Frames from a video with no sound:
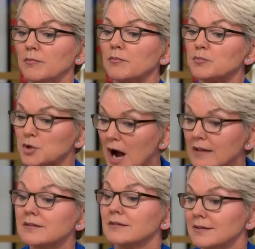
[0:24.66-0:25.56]

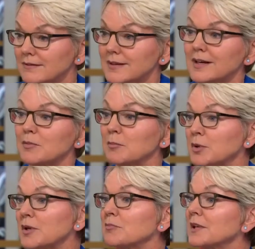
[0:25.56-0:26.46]
processes that have been put
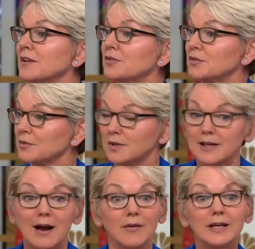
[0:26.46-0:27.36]
in place to
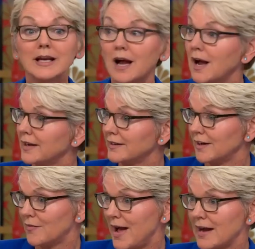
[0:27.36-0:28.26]
allow any kind
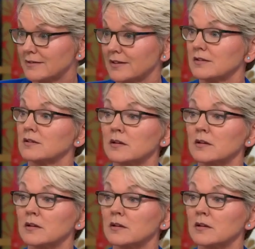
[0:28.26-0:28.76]
of access to